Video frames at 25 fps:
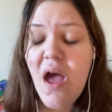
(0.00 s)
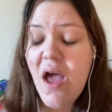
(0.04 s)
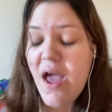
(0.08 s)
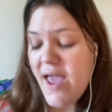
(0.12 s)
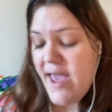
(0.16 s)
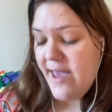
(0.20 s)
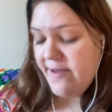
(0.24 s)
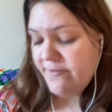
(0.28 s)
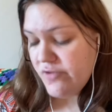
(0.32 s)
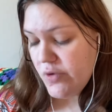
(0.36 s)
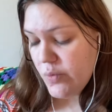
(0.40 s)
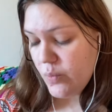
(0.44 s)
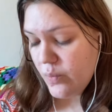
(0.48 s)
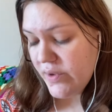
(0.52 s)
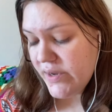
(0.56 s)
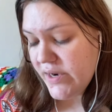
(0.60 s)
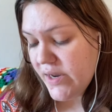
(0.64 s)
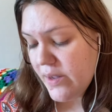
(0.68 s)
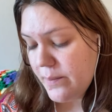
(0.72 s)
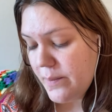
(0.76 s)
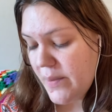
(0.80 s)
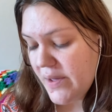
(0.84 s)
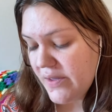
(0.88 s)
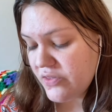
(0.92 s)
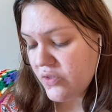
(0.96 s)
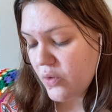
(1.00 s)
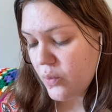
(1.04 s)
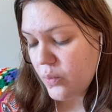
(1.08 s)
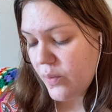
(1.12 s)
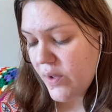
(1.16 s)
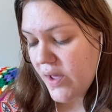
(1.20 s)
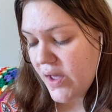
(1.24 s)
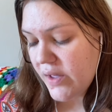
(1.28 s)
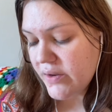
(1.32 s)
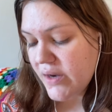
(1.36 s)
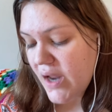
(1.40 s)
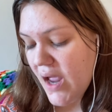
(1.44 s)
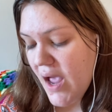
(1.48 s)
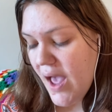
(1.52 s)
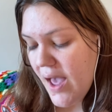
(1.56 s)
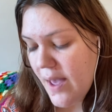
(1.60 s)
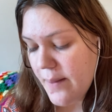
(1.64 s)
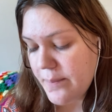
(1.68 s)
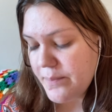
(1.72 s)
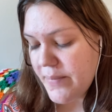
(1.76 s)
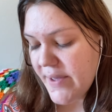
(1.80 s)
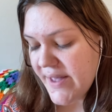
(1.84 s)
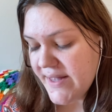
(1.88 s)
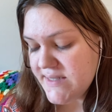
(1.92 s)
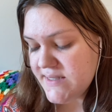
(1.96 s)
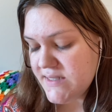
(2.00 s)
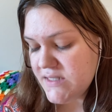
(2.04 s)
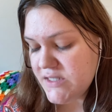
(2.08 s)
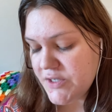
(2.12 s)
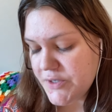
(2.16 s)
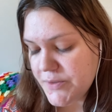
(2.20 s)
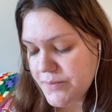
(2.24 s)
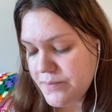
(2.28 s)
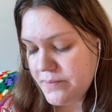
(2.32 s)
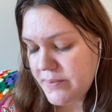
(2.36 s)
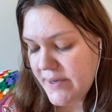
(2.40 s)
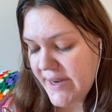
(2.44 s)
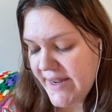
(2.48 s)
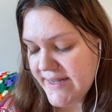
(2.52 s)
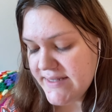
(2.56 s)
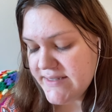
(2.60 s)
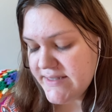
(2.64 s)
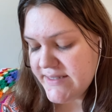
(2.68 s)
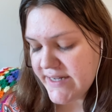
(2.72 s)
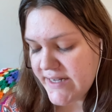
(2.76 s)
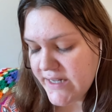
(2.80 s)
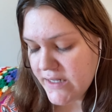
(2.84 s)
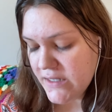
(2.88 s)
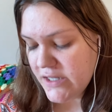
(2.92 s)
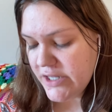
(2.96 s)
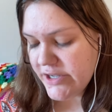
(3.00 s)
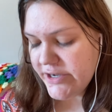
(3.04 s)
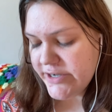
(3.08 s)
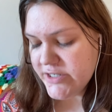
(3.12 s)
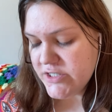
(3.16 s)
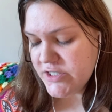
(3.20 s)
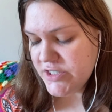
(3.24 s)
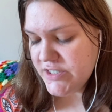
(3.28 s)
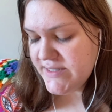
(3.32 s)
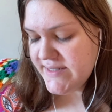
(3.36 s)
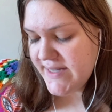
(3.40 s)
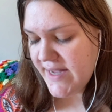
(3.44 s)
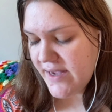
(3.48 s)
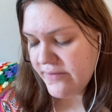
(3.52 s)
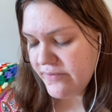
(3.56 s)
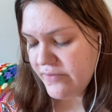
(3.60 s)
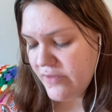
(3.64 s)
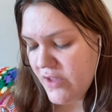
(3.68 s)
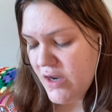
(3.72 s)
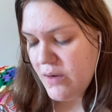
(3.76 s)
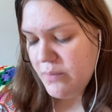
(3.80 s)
If you wanna make the world a better place, take a look at yourself